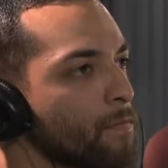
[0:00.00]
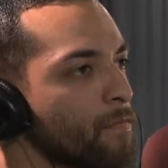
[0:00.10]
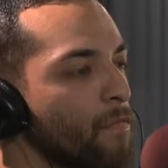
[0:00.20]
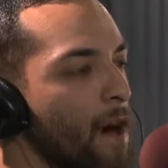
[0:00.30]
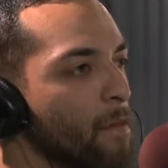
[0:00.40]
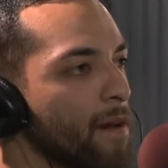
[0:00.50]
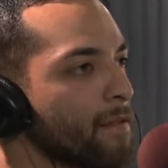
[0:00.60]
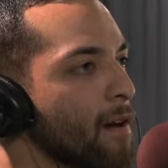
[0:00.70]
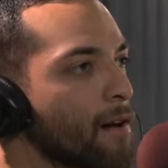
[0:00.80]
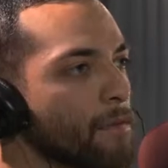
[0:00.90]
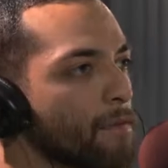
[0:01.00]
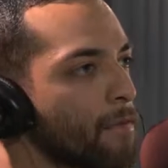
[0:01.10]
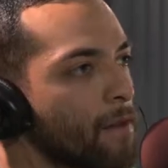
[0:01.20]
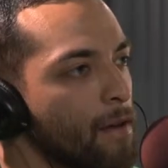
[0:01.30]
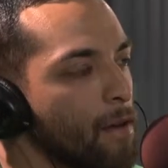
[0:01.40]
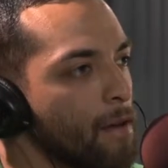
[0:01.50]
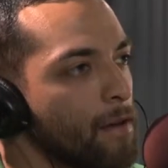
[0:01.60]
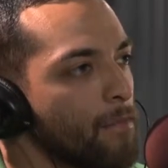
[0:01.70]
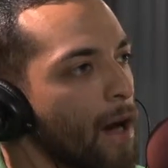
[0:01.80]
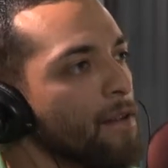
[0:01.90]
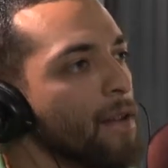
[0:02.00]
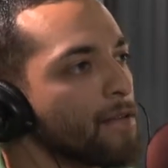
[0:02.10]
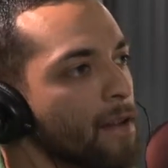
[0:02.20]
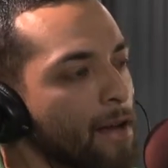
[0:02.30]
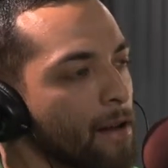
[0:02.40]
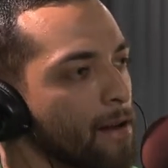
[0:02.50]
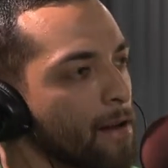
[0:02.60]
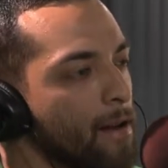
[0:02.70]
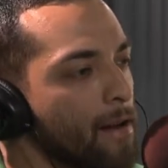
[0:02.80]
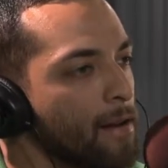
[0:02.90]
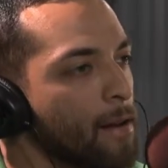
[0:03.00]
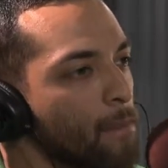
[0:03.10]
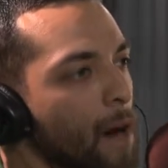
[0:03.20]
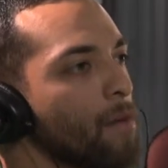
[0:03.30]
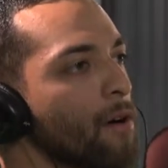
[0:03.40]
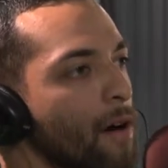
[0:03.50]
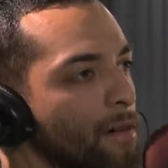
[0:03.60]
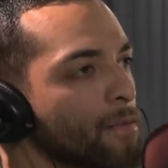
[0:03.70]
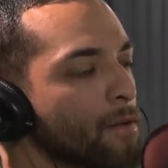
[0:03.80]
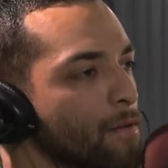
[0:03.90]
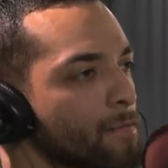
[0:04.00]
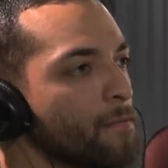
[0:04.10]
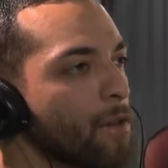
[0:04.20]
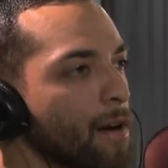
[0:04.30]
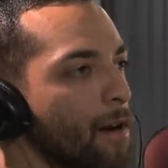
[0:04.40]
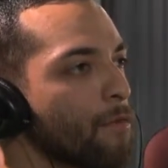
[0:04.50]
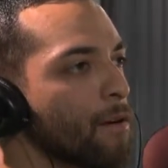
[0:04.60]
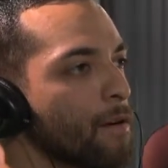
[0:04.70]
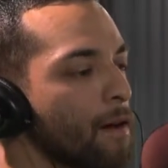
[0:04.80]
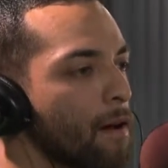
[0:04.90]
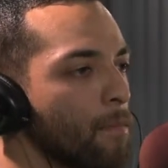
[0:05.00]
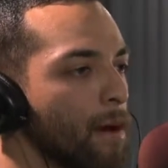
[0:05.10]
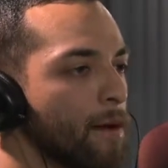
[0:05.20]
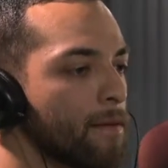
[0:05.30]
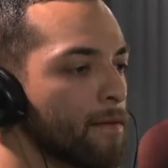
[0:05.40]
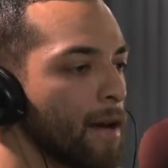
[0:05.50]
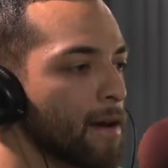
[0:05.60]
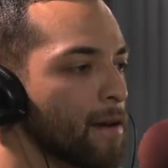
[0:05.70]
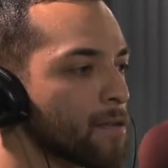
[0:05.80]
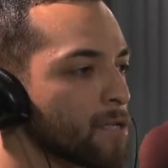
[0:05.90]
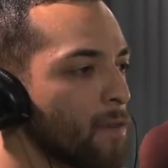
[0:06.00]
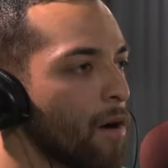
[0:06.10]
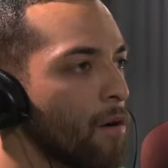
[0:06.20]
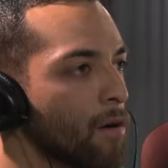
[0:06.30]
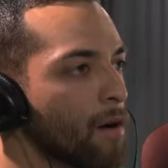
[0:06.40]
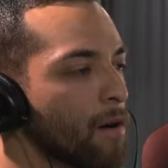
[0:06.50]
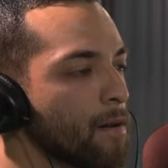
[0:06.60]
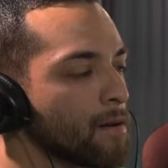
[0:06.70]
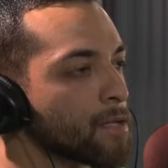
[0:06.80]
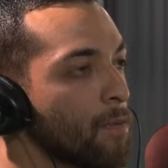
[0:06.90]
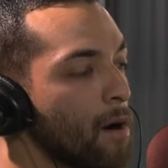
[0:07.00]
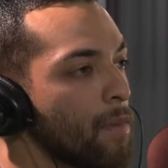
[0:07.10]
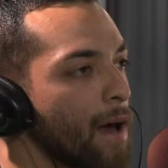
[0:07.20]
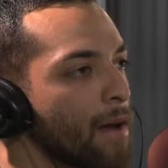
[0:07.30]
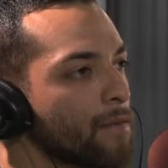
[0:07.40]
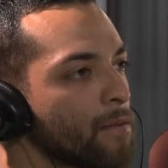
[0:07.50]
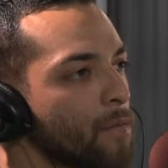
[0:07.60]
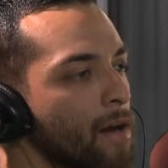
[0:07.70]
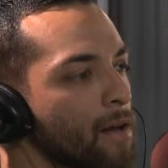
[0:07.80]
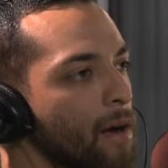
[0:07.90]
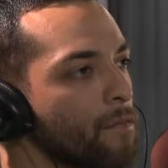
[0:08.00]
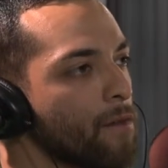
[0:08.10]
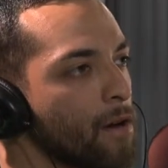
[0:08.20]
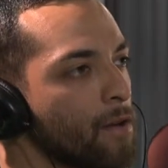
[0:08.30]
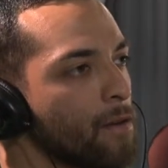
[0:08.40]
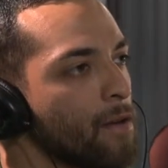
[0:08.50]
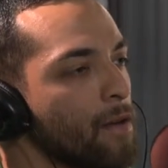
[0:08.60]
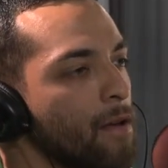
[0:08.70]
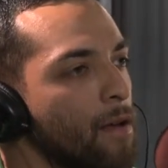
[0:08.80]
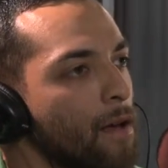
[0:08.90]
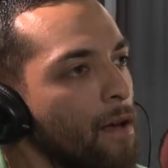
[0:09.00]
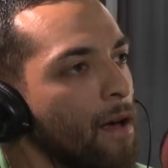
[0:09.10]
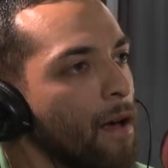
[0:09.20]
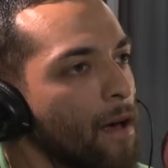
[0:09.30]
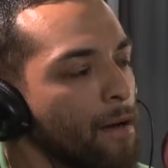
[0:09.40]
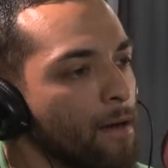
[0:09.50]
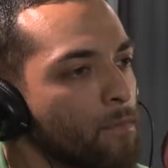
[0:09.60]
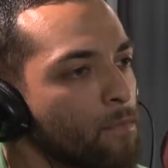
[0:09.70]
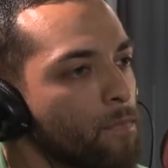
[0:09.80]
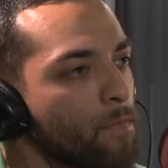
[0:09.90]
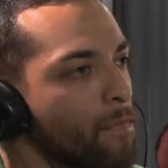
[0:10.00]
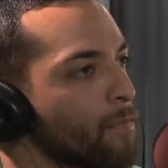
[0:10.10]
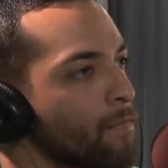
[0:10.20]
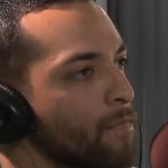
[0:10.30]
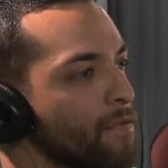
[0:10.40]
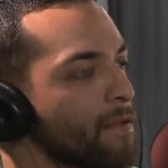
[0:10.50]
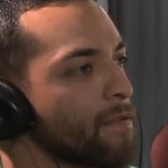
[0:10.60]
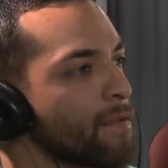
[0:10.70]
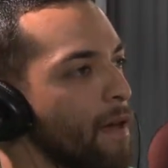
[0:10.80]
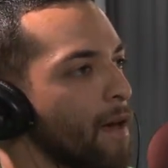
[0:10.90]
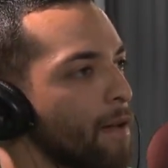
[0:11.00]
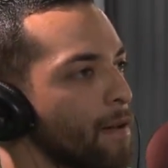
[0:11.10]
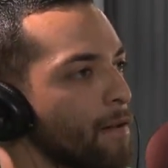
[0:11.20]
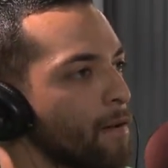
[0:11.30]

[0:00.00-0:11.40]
found myself 5 days later in Balboa Hospital recovering. I had taken a small blast to my left foot, and since then,